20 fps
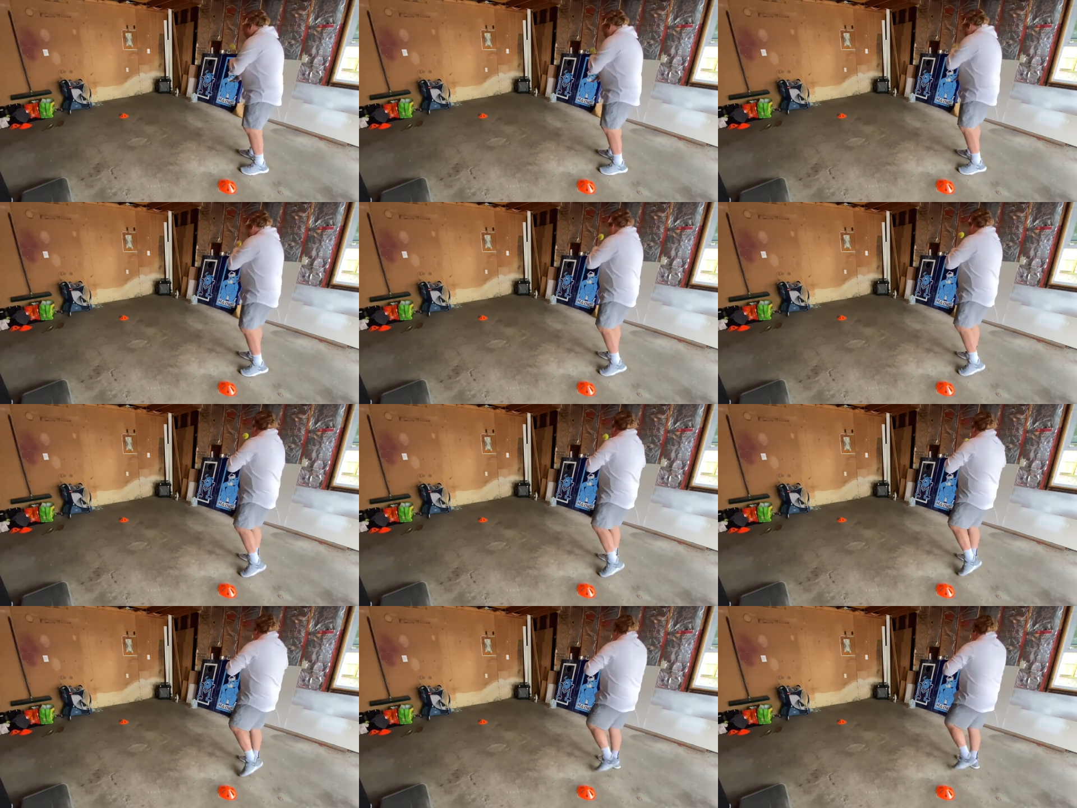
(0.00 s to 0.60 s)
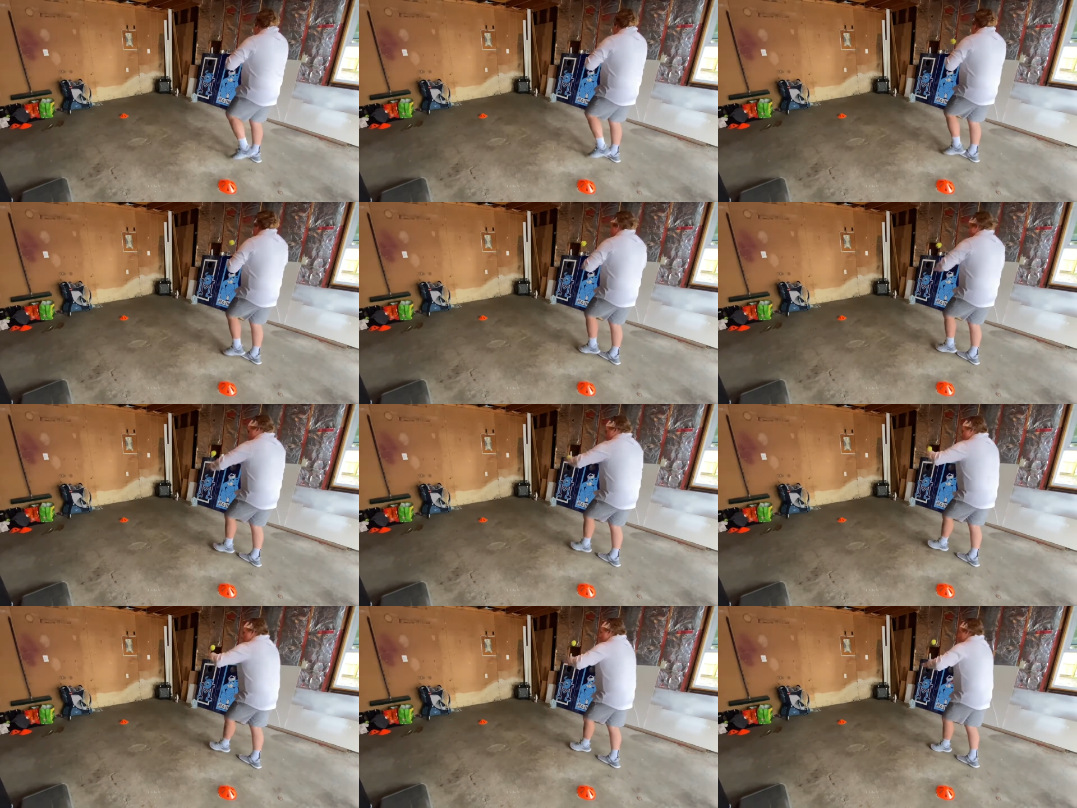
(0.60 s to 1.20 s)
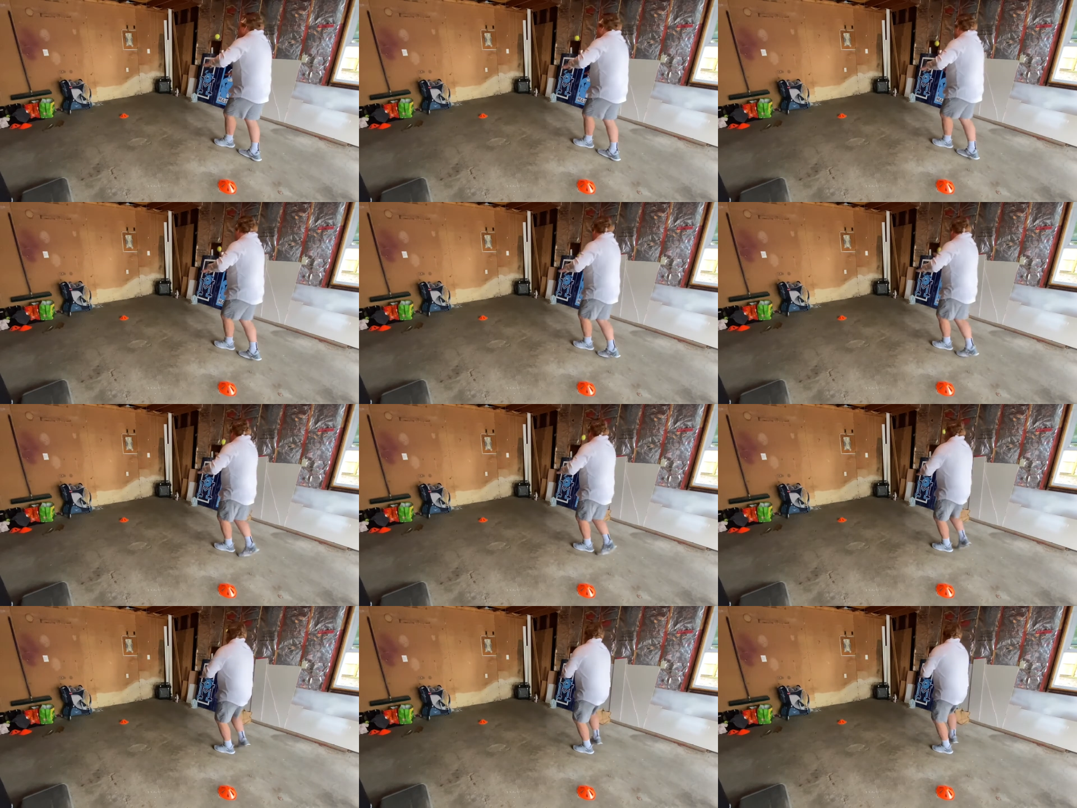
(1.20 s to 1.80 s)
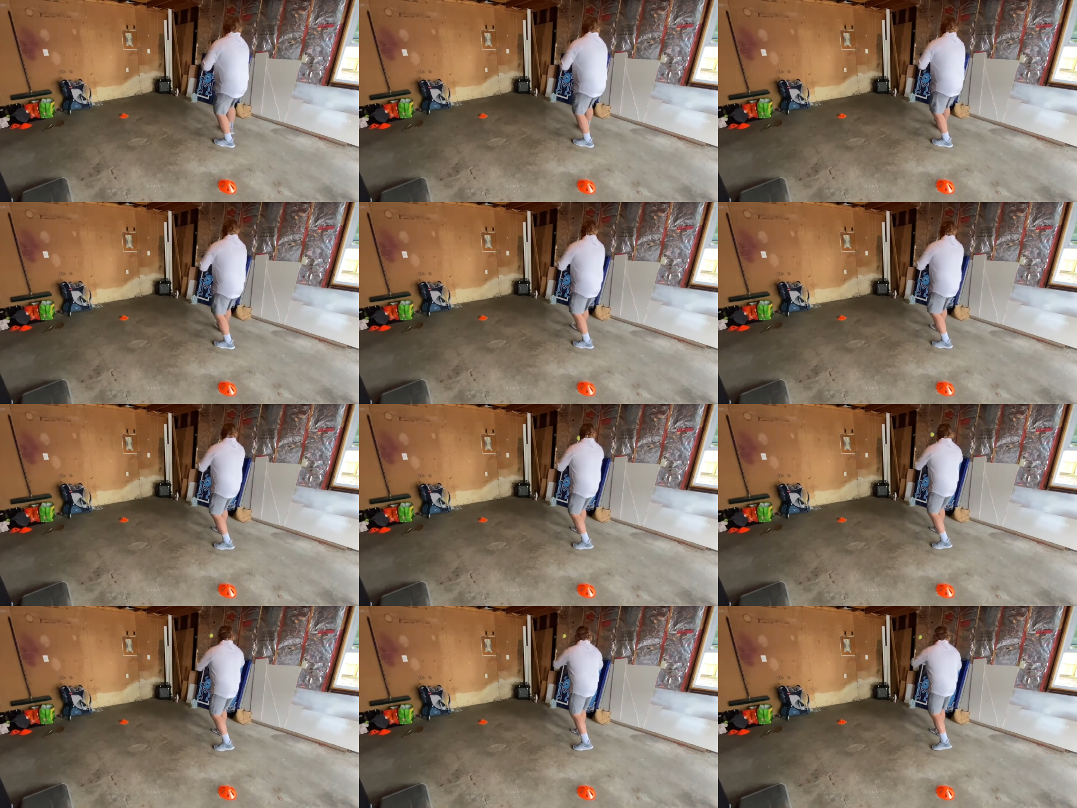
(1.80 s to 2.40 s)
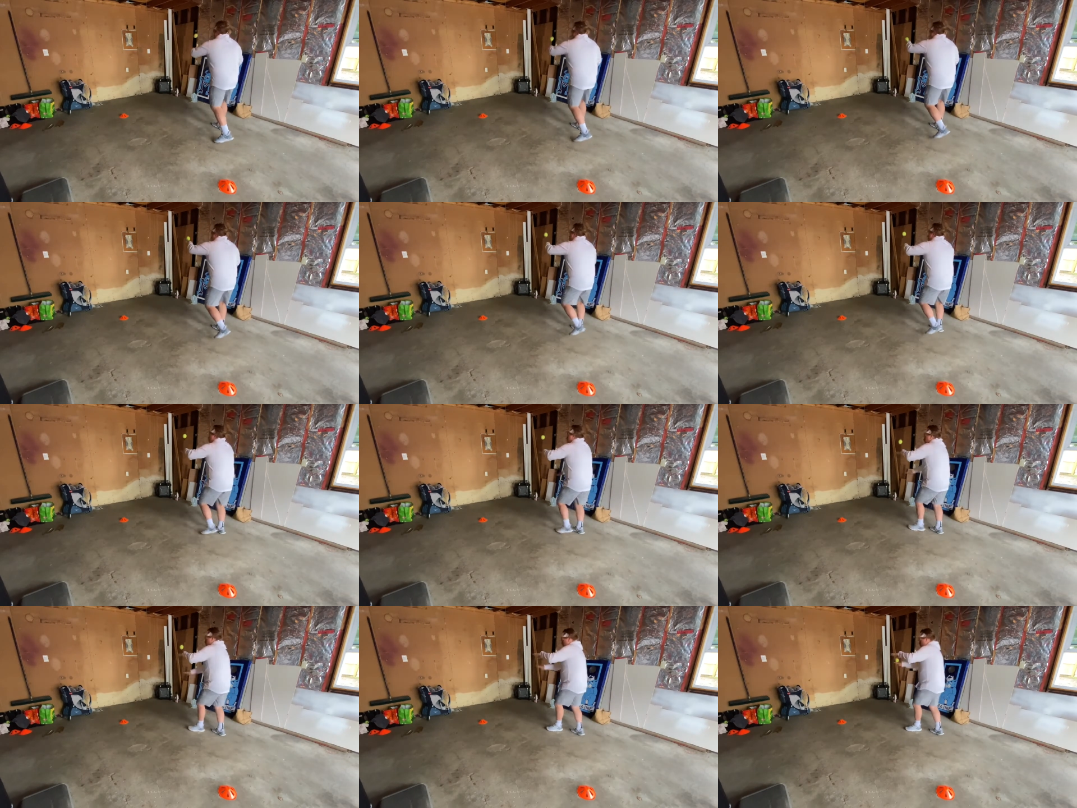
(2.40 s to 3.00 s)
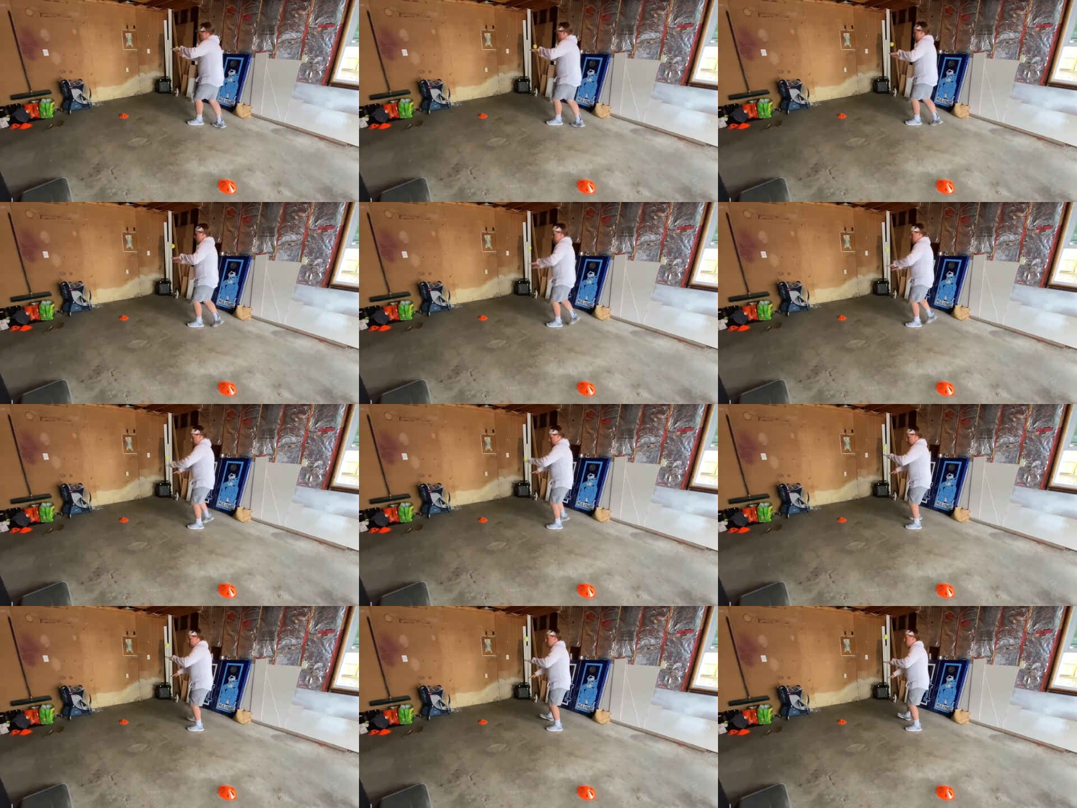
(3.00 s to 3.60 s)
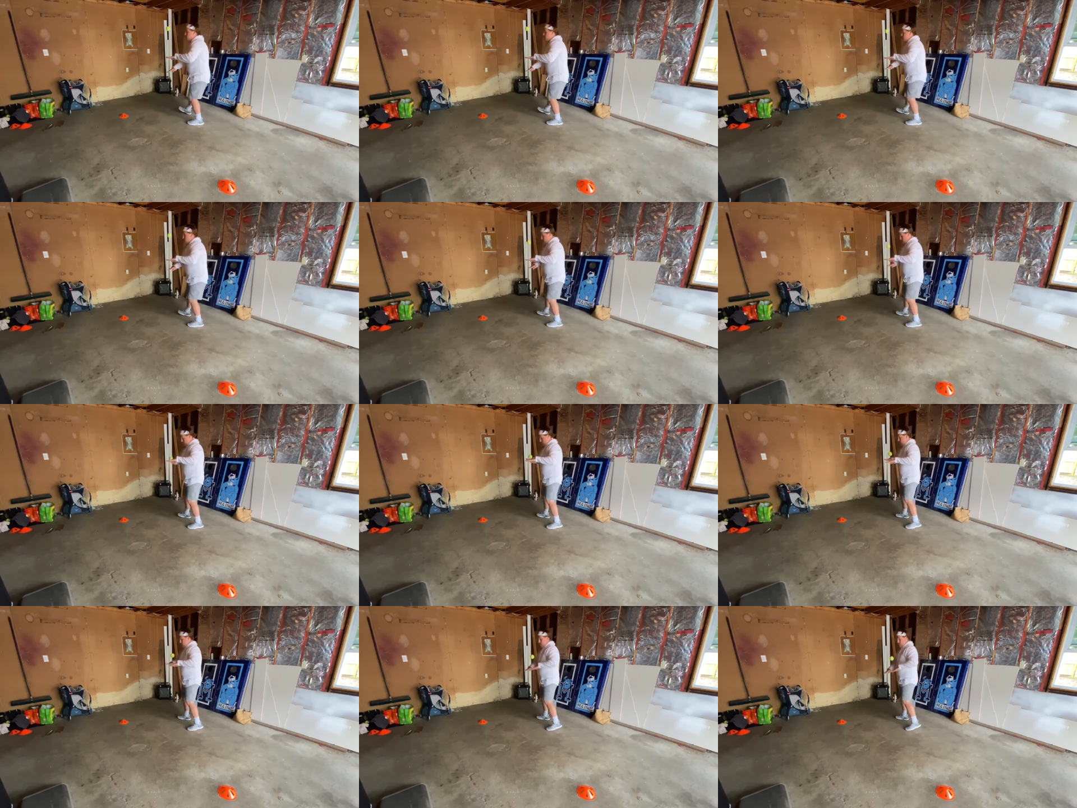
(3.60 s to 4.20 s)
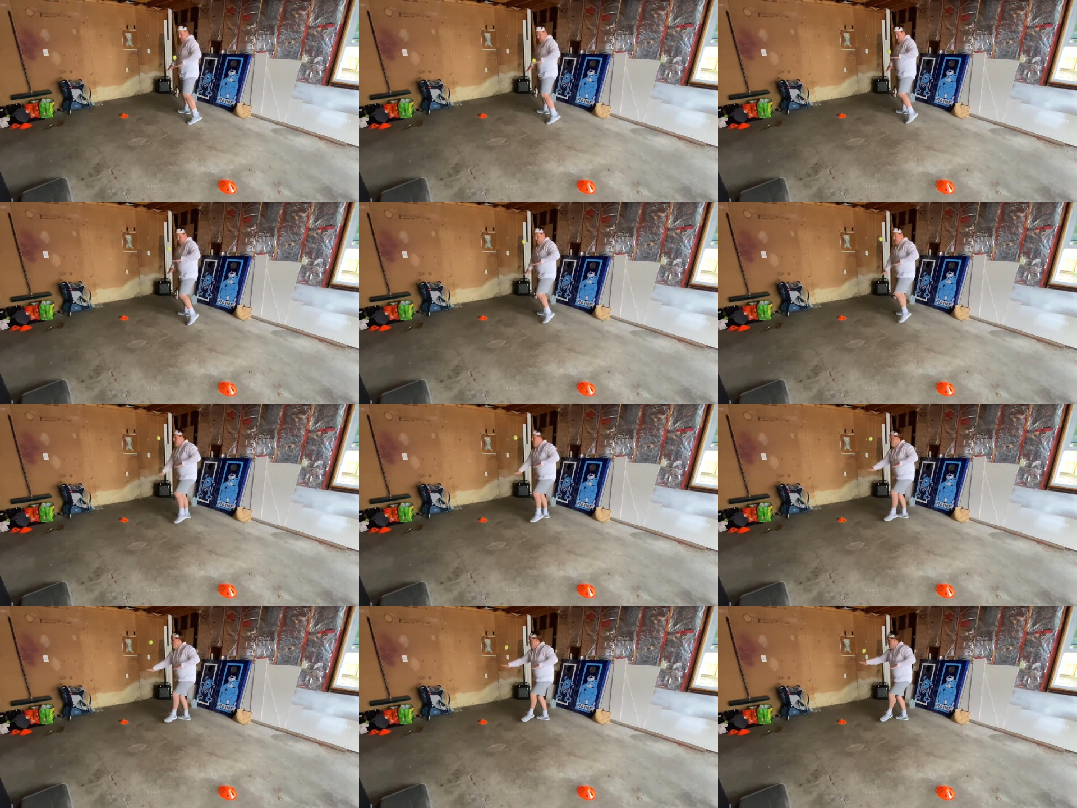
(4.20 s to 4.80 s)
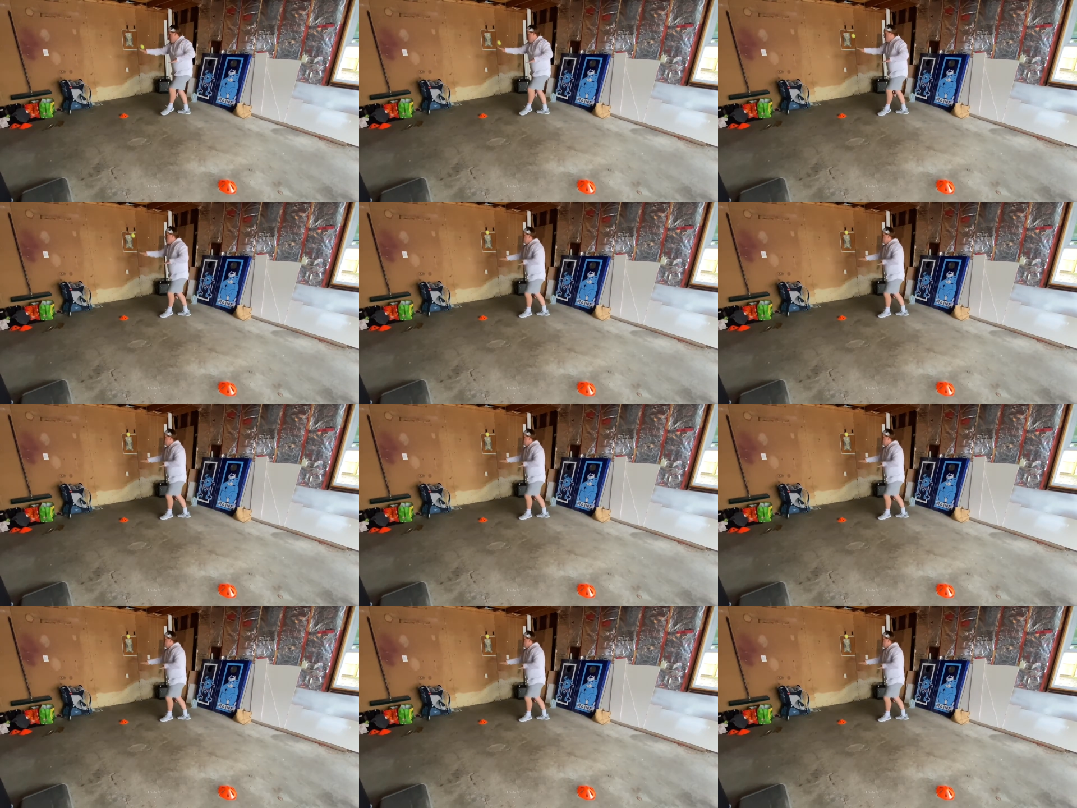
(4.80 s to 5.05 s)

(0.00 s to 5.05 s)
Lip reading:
[unreadable: no face in view]